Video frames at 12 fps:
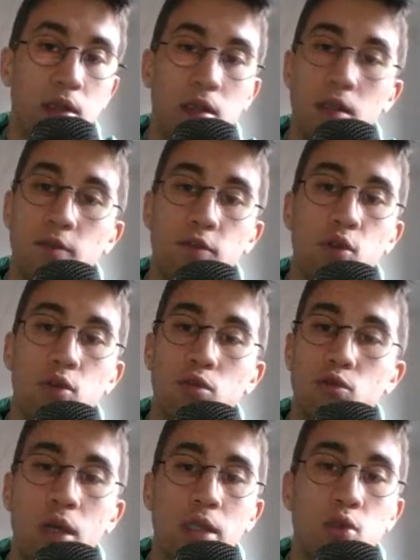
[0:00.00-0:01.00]
If you
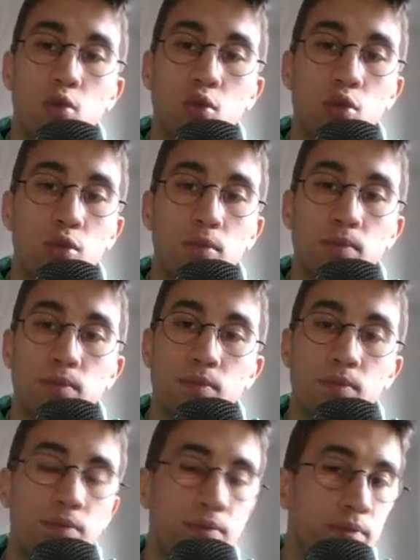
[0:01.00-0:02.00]
try to...
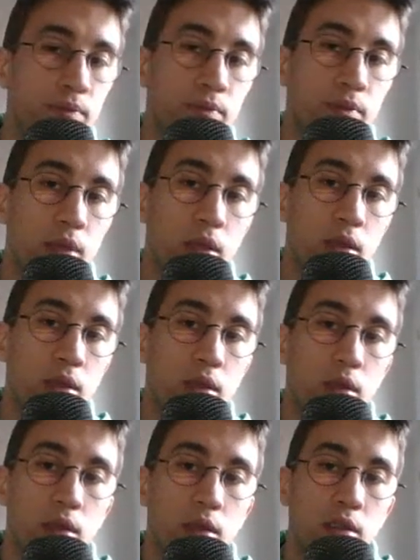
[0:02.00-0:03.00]

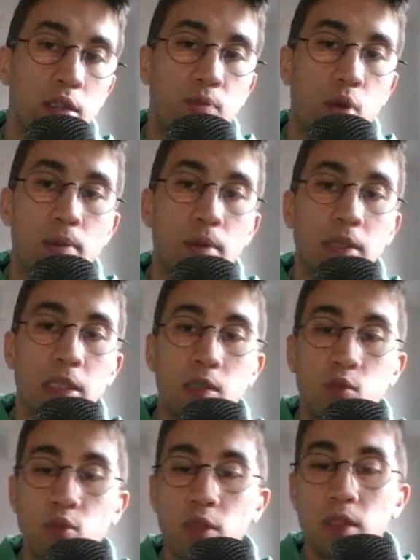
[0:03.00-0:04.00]
The problem is
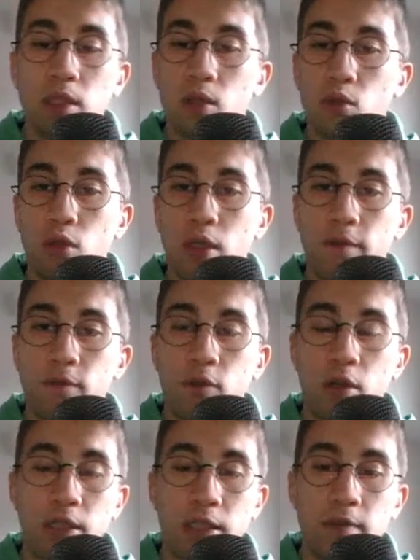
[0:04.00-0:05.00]
with the rook for
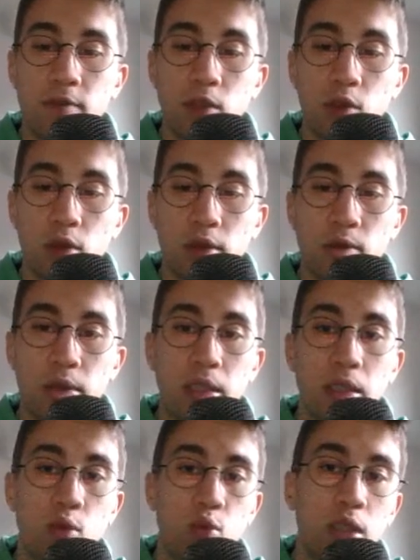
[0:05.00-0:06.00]
f7, you are
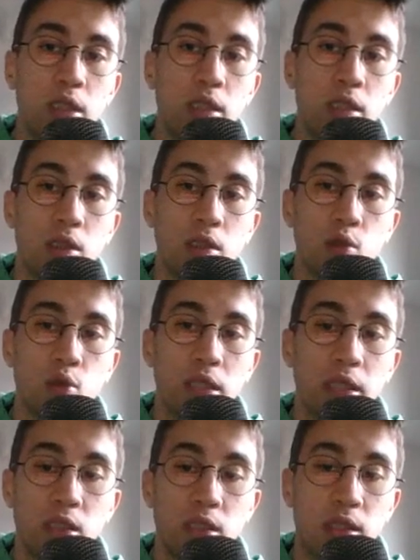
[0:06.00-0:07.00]
threatening queen
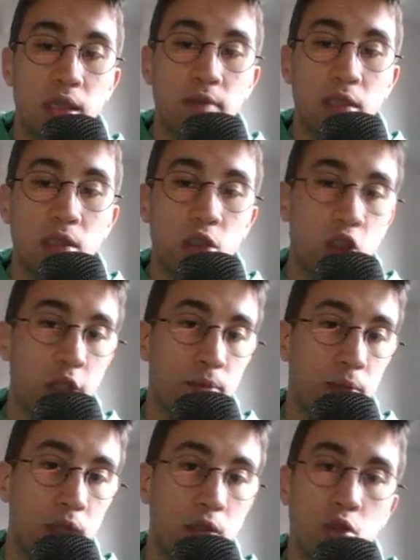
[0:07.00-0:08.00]
h7
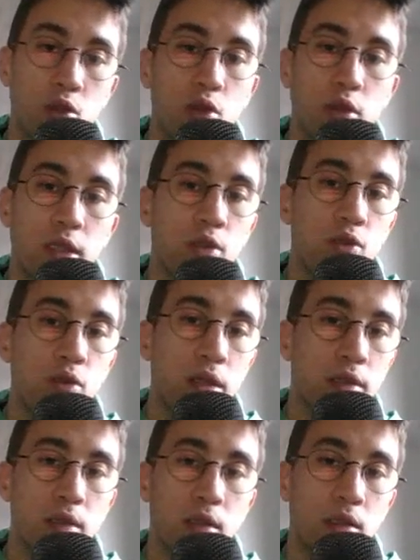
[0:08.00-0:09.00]
checkmate. So you can do
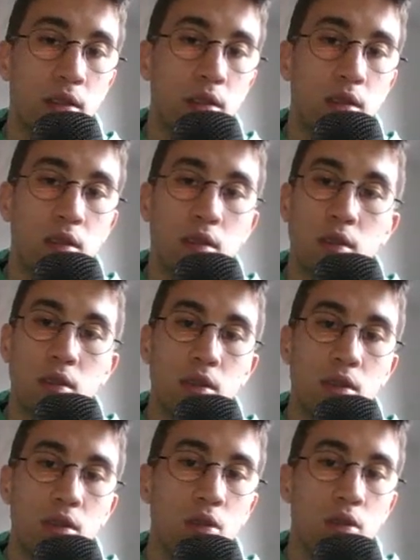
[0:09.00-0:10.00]
nothing.
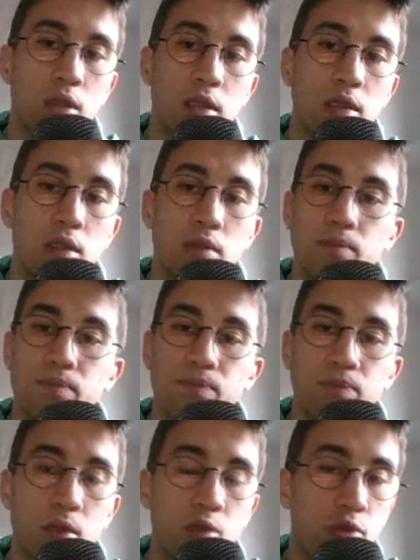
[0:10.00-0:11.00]
You can
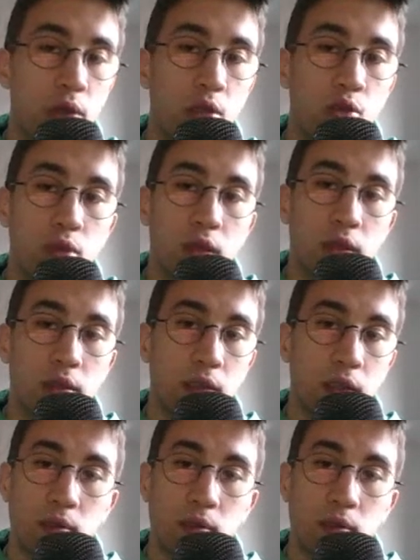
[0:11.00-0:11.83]
really do nothing.